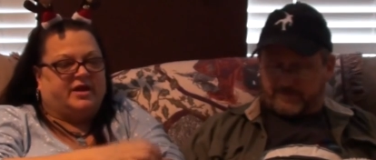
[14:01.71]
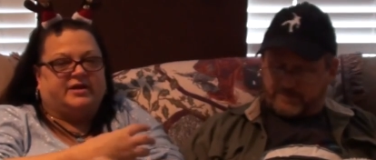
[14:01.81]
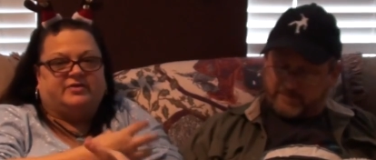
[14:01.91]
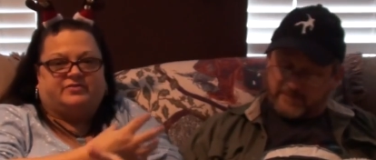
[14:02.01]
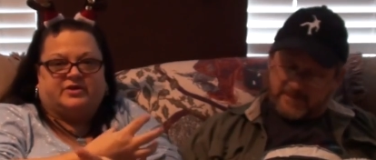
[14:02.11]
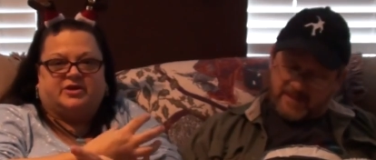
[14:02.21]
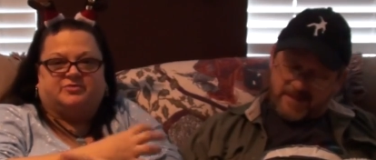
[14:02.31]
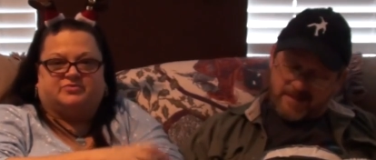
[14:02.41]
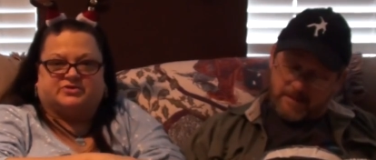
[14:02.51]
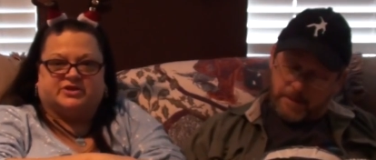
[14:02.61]
Speaker 1: anything
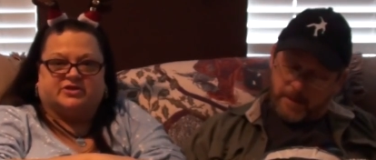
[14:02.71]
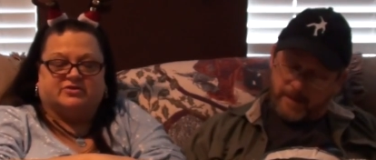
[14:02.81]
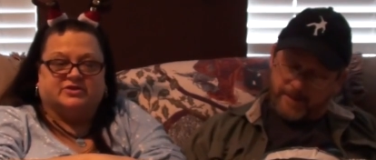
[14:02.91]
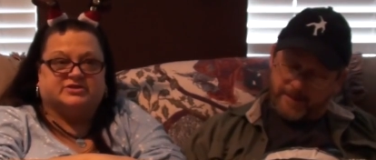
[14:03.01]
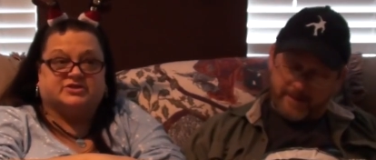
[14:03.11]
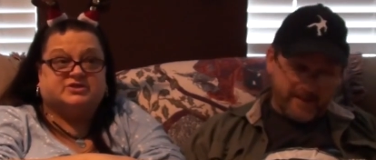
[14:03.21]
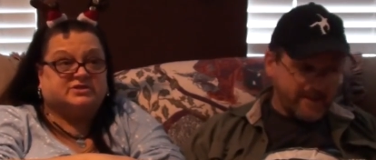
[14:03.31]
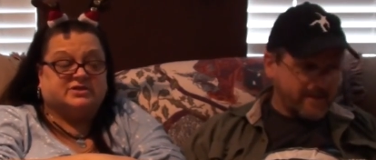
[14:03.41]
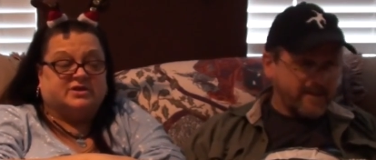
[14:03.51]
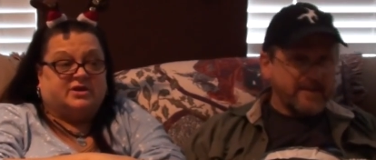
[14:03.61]
in particular, it's
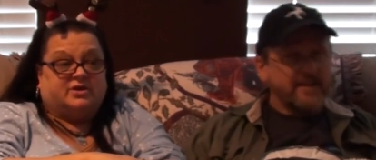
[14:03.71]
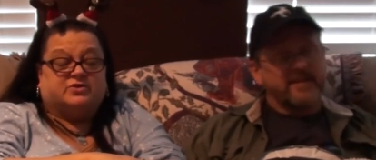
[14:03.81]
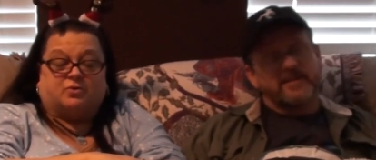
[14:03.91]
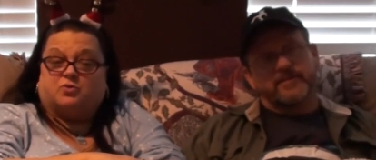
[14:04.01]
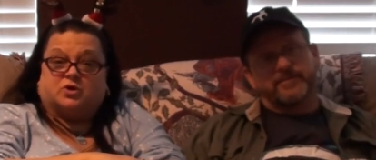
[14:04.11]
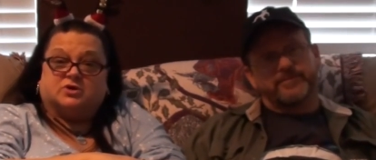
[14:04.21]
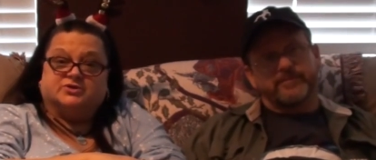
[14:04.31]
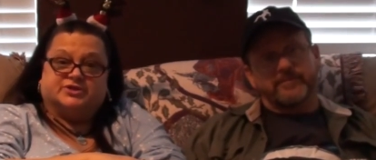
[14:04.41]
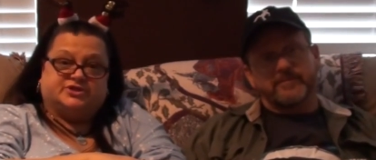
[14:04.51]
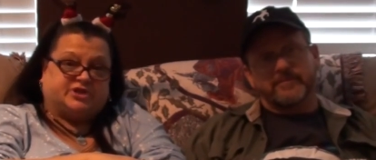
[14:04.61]
just the
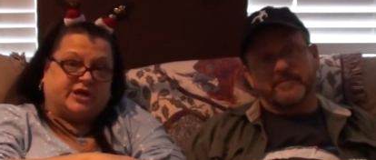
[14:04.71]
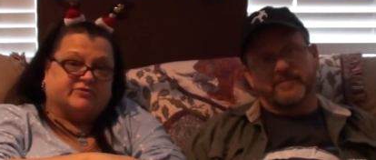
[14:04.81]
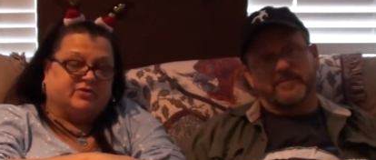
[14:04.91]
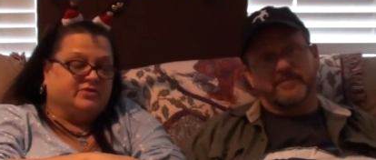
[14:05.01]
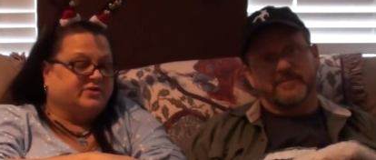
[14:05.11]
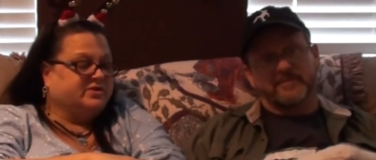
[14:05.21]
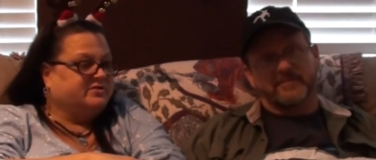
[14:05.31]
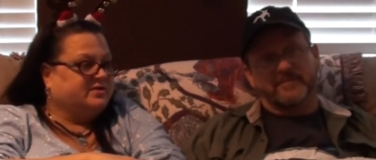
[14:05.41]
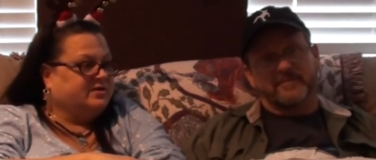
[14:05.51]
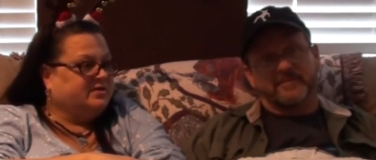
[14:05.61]
world in general.
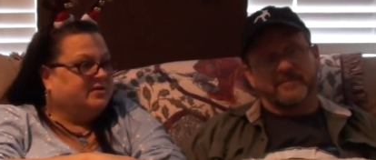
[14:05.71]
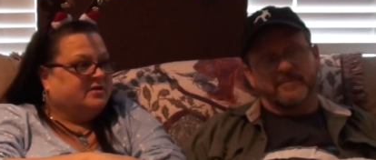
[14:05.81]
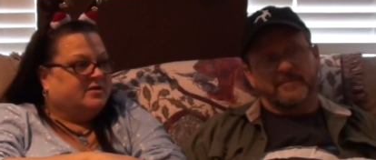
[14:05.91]
The